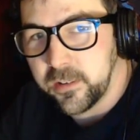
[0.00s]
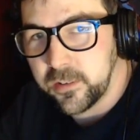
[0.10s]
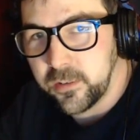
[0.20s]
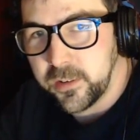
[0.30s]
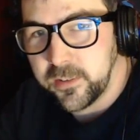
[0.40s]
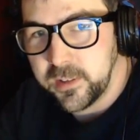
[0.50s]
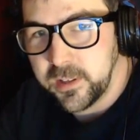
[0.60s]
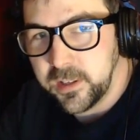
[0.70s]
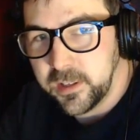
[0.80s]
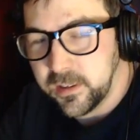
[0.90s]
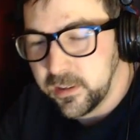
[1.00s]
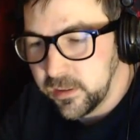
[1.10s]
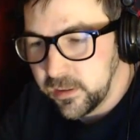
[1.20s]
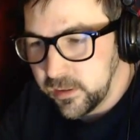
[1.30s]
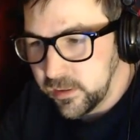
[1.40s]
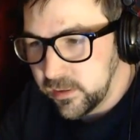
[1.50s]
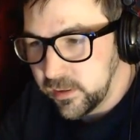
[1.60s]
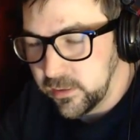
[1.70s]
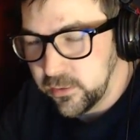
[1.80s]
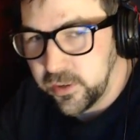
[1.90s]
it's Christine
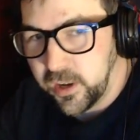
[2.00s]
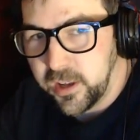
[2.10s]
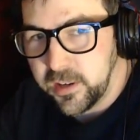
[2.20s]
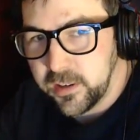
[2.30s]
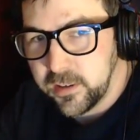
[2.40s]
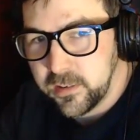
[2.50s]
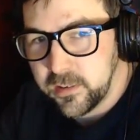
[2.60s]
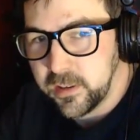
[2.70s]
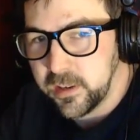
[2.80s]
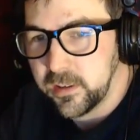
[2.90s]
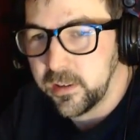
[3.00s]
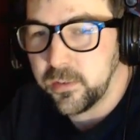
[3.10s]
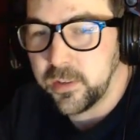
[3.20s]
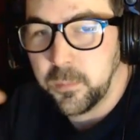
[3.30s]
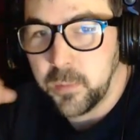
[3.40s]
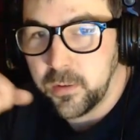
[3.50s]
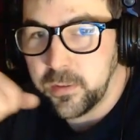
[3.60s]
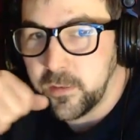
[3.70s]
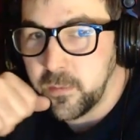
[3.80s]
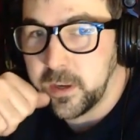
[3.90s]
and Chud, and I've seen both
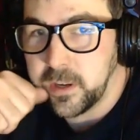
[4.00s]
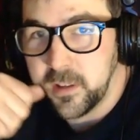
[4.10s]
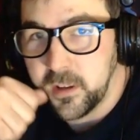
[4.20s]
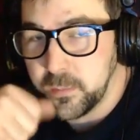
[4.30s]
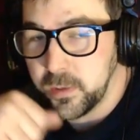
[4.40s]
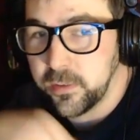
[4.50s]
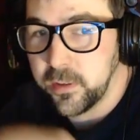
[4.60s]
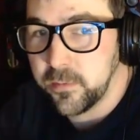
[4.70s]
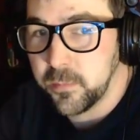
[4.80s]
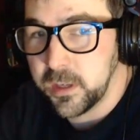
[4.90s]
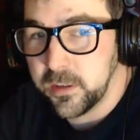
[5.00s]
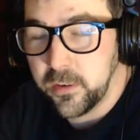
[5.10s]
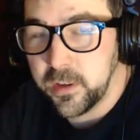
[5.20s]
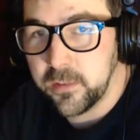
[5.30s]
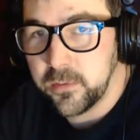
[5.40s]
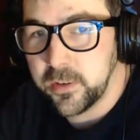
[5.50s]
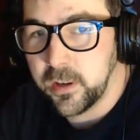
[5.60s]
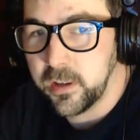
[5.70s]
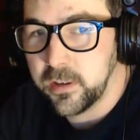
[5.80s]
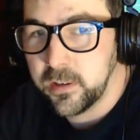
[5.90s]
of them, and I love both of them. I don't have
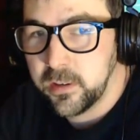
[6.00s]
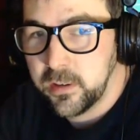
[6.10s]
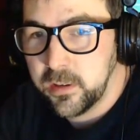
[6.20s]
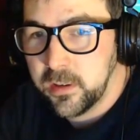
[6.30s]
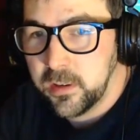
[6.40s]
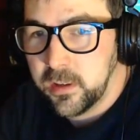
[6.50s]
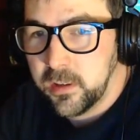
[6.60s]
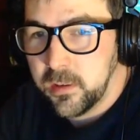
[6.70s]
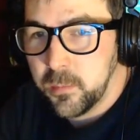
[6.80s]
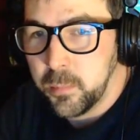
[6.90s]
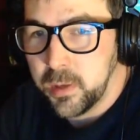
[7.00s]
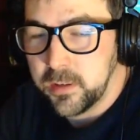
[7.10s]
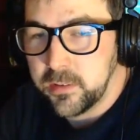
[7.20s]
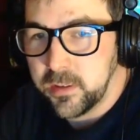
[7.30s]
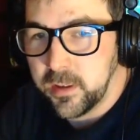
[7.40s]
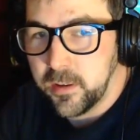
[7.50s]
Chud, but